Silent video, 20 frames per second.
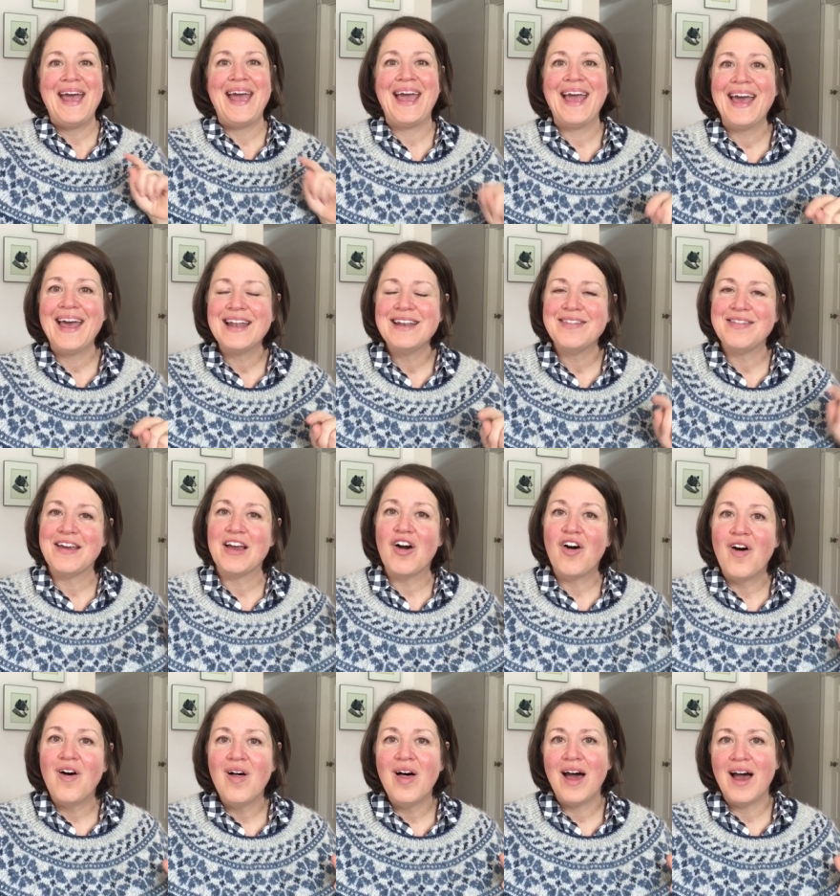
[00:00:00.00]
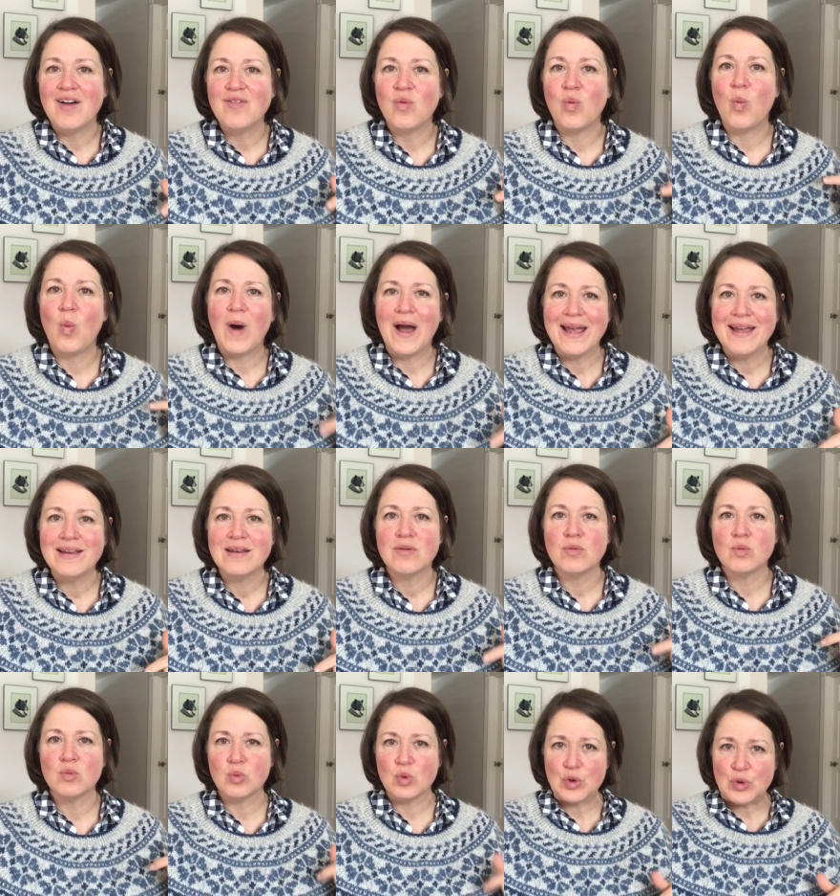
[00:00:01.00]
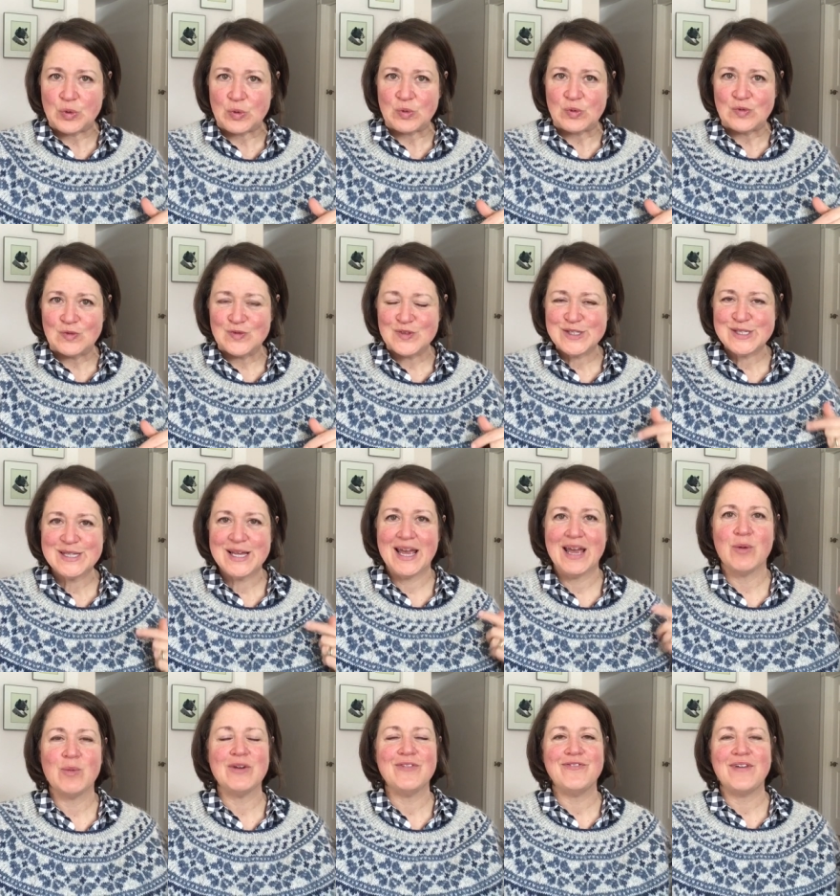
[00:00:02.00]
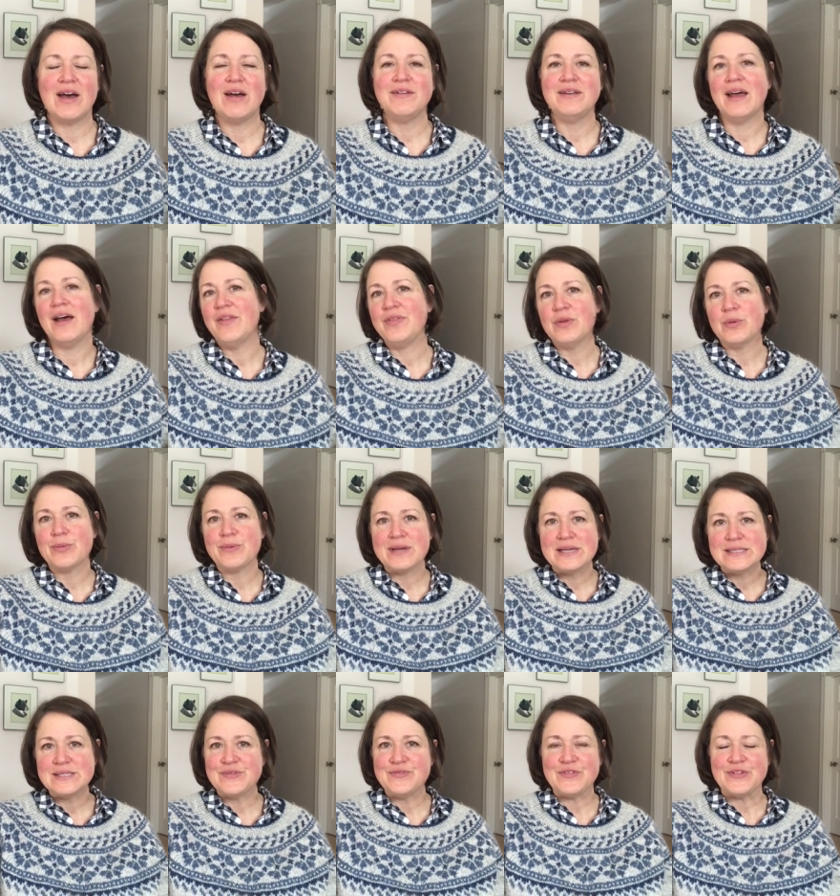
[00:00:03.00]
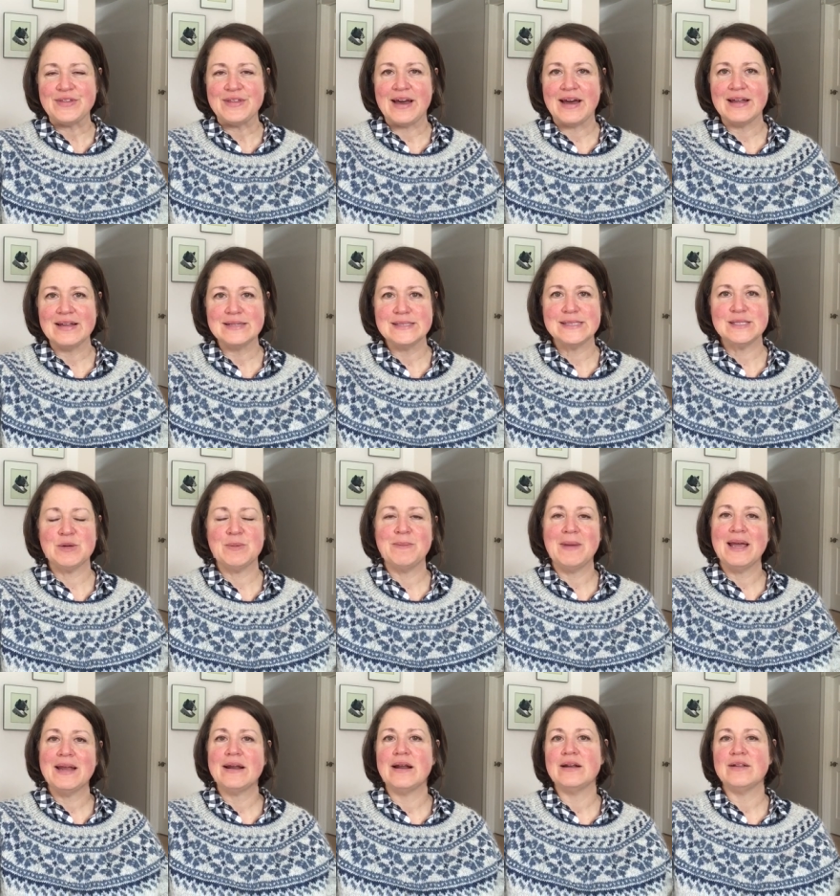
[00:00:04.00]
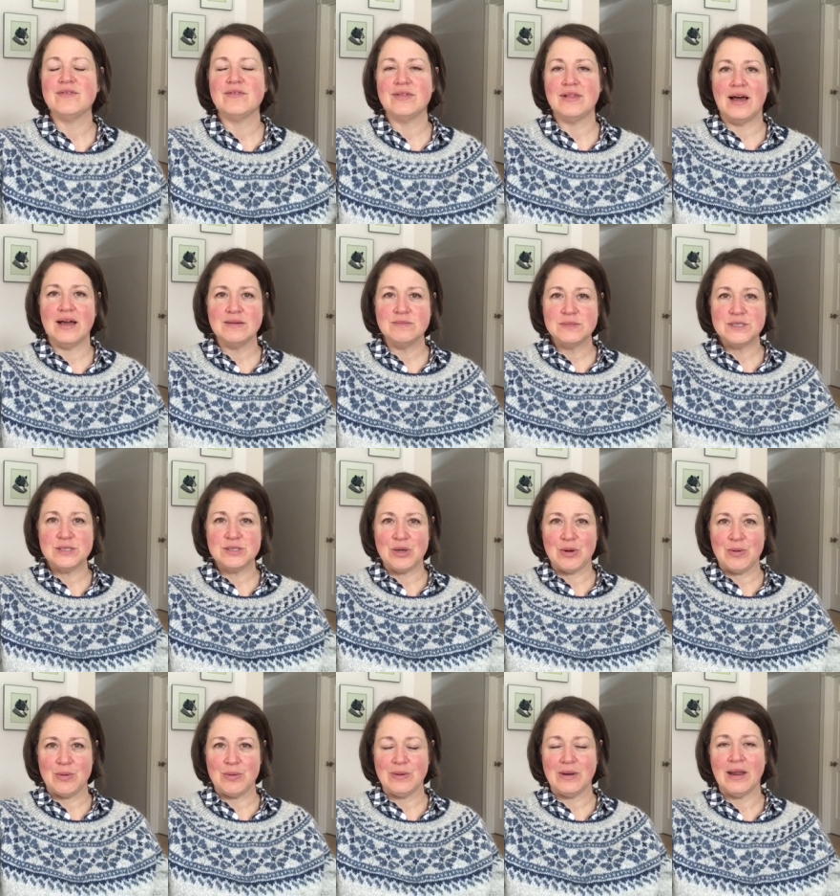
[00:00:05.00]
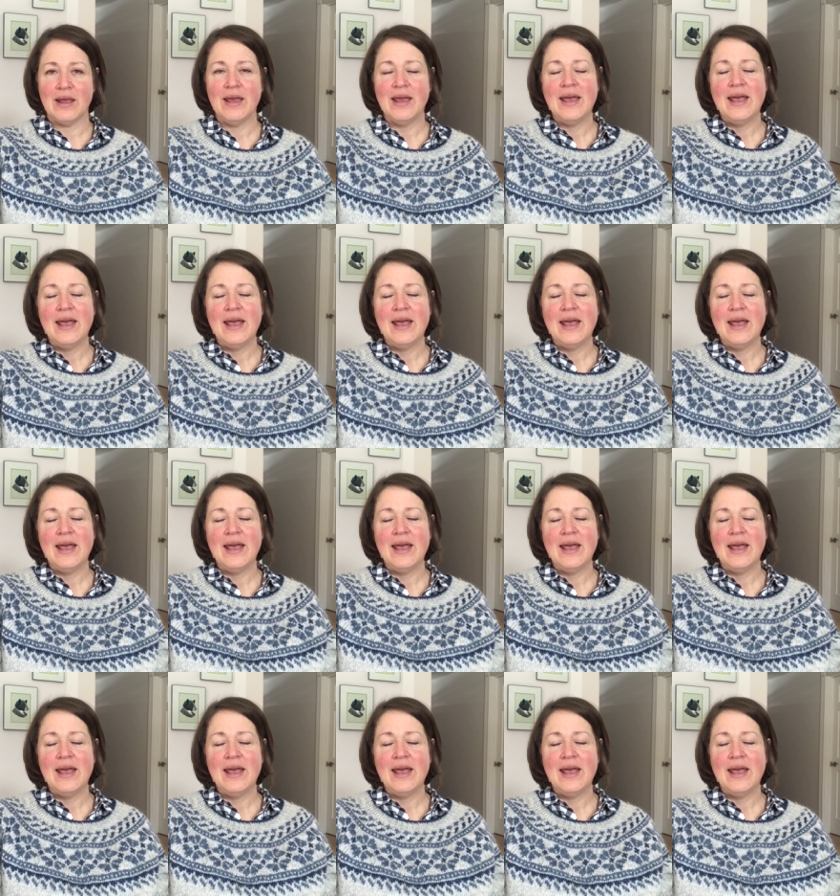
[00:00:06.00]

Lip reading: And they all have white roofs. And we found out the reason for that is they're made out of limestone,